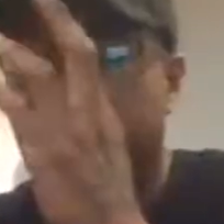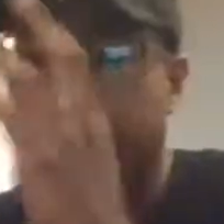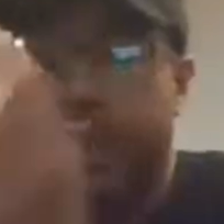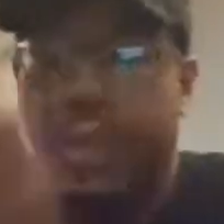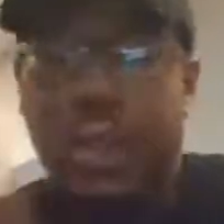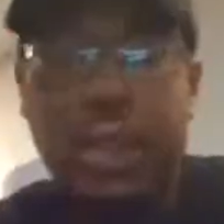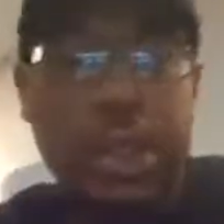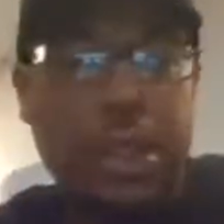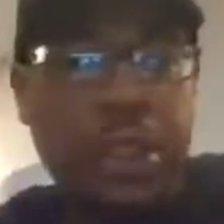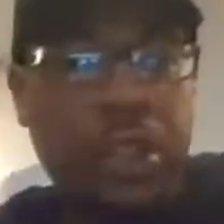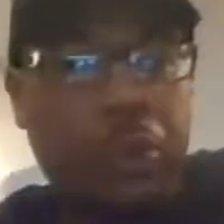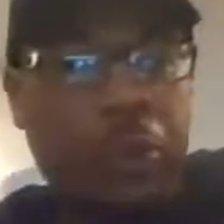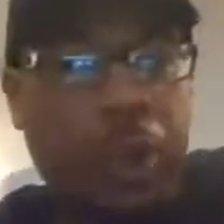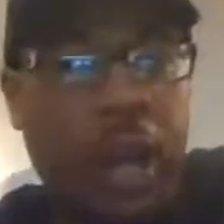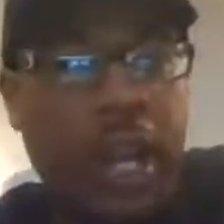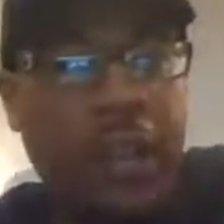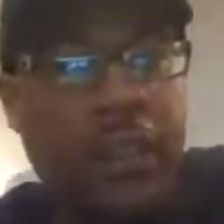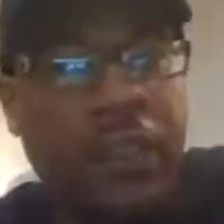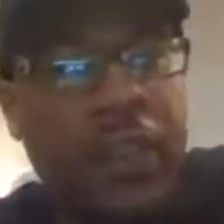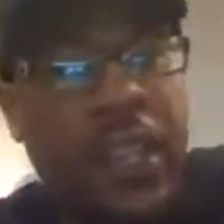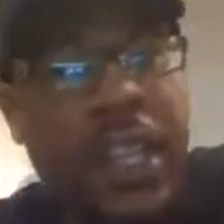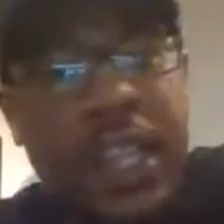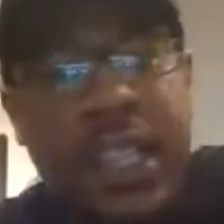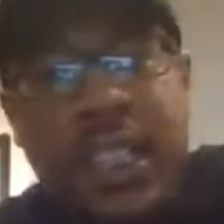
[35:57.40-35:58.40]
took his
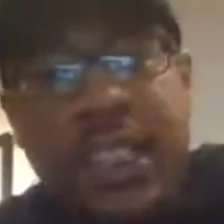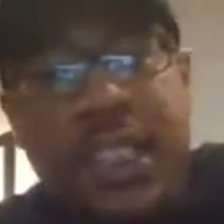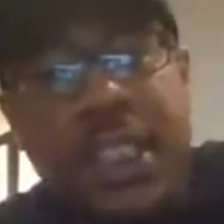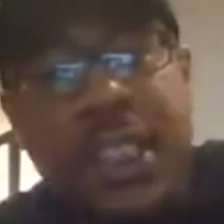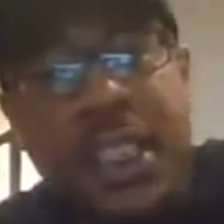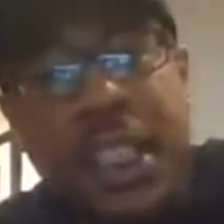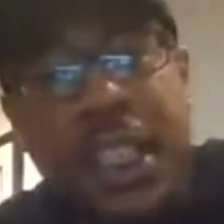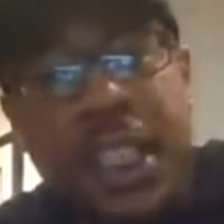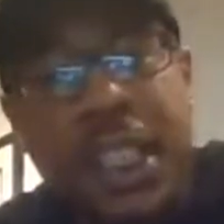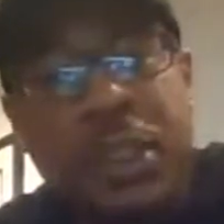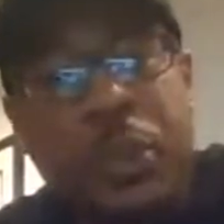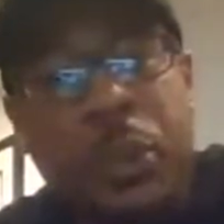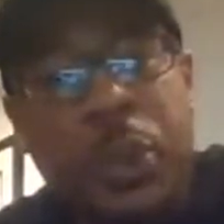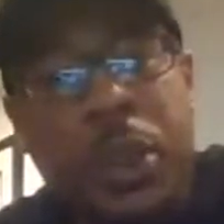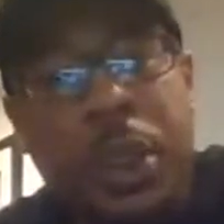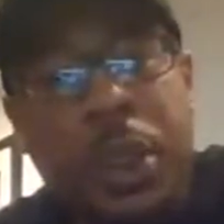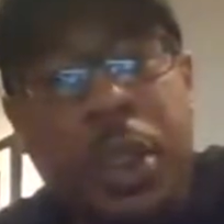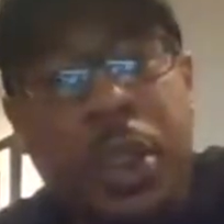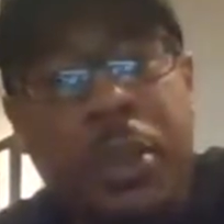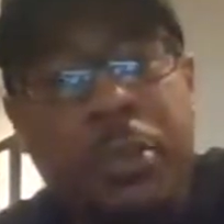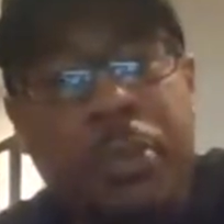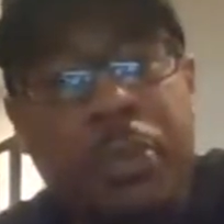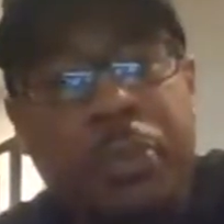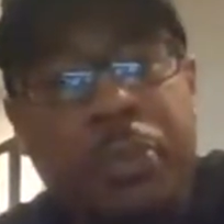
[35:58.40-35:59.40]
wife and his kids with
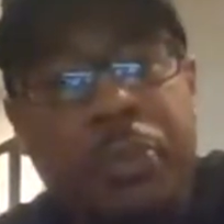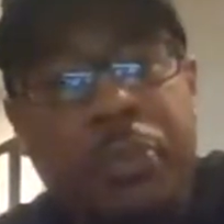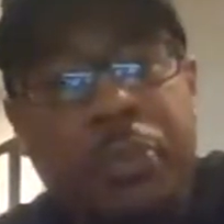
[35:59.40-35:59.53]
him,